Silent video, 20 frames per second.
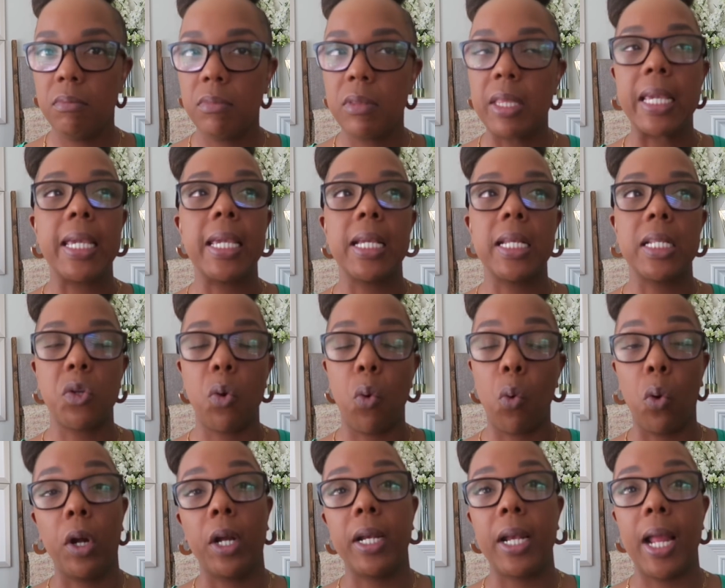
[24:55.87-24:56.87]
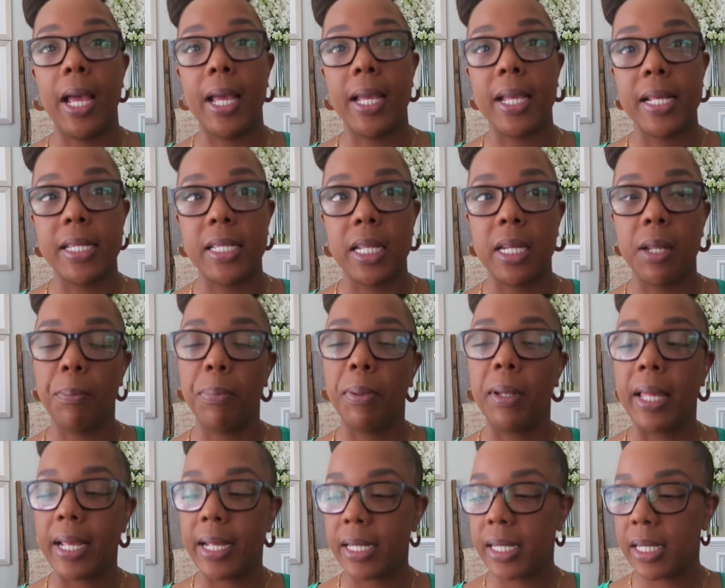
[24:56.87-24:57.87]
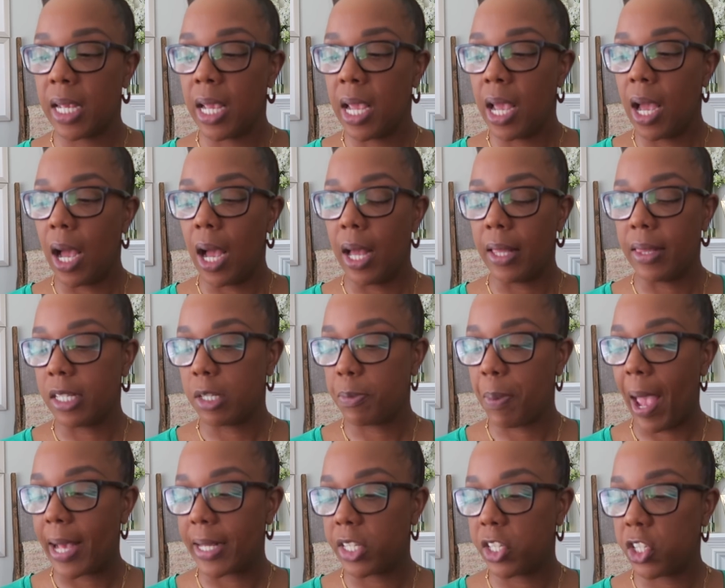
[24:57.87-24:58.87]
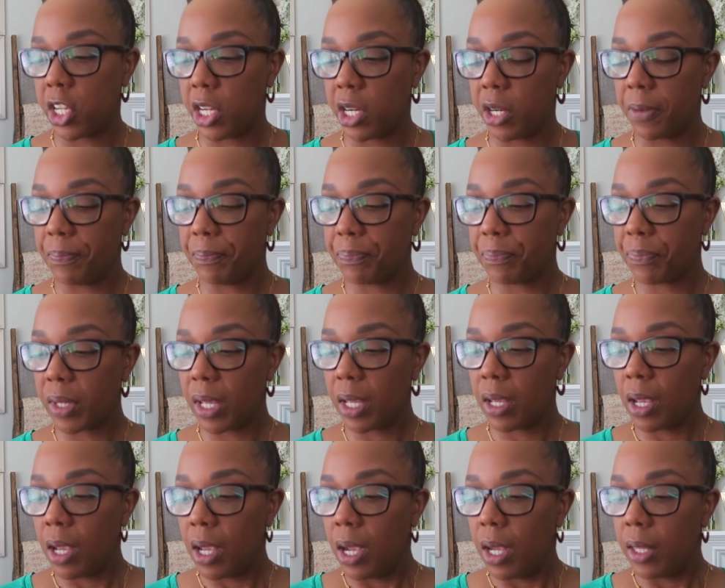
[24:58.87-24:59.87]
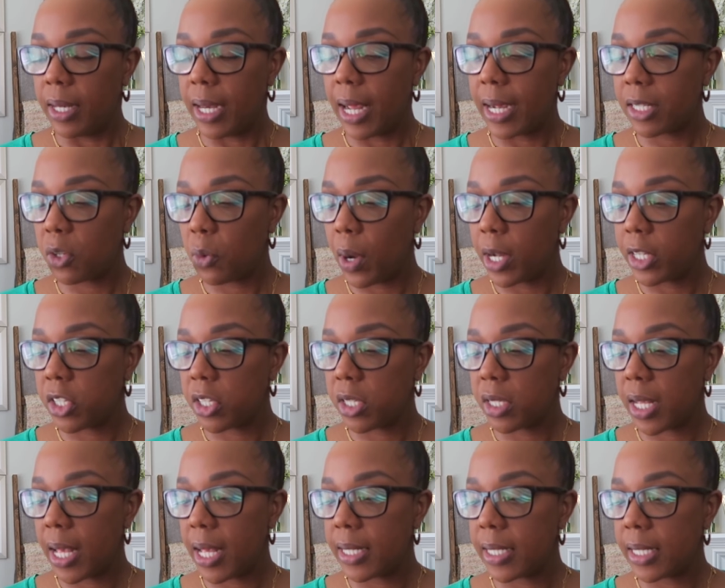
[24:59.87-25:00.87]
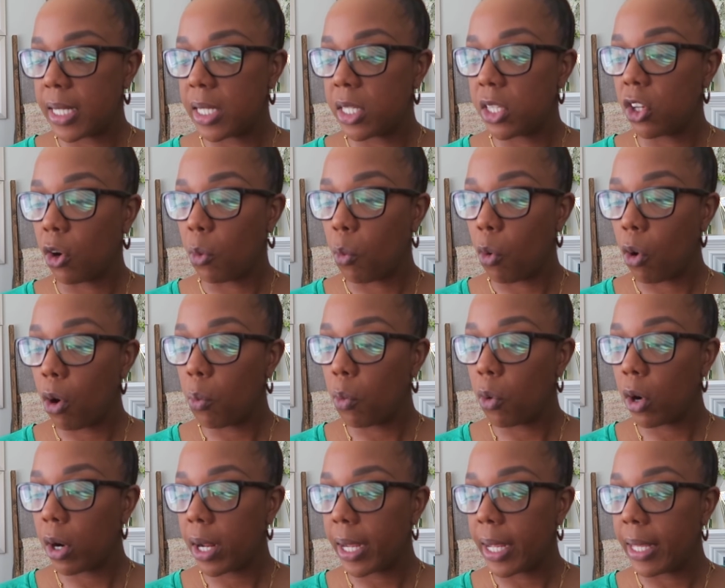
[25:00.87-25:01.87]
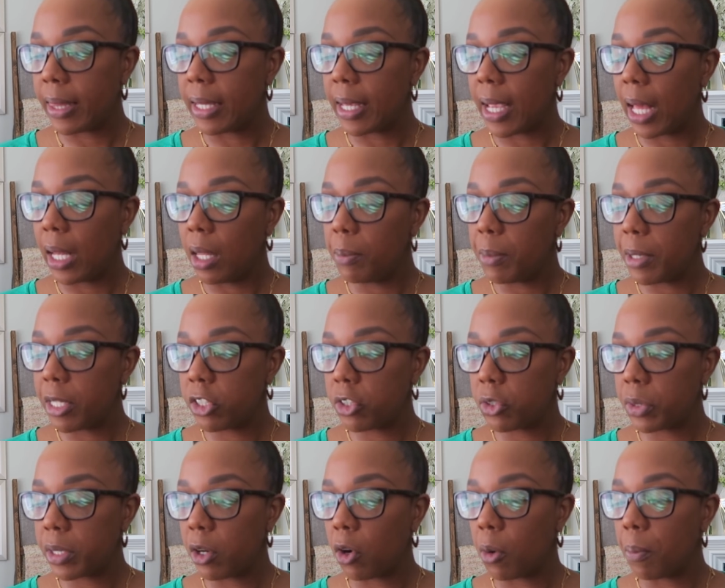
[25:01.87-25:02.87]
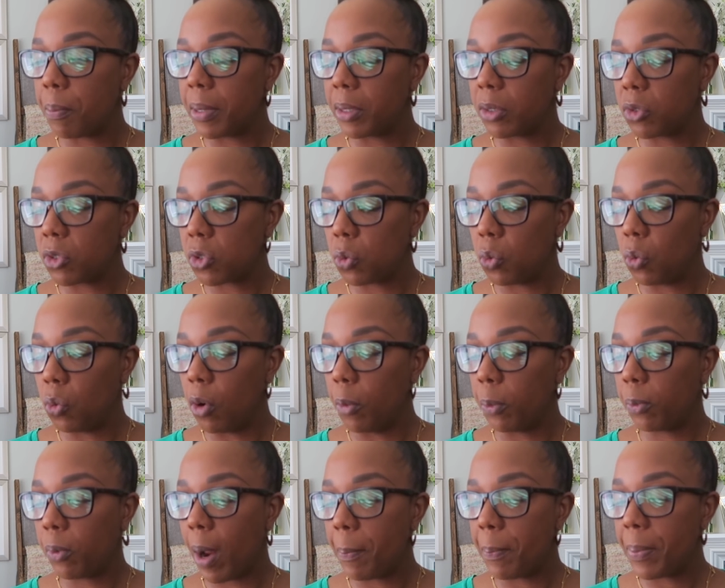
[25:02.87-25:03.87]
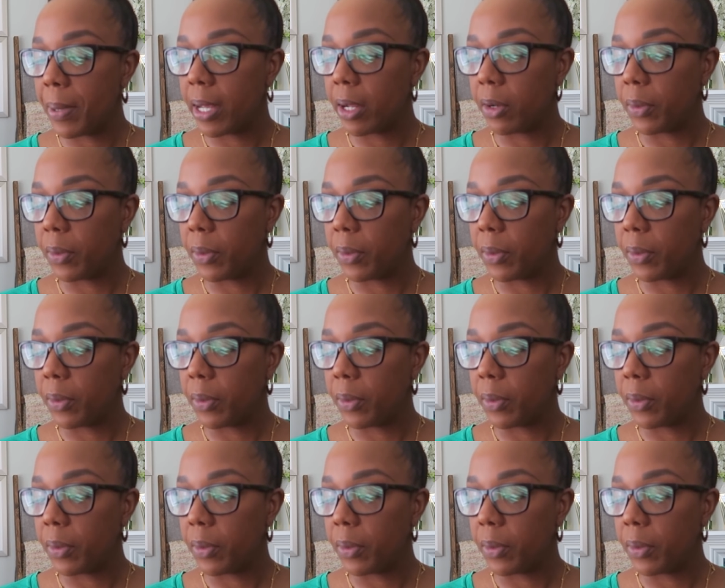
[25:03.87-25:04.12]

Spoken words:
things organized and in place this past year. The next question says, is there more work in the elementary or middle school, prepping,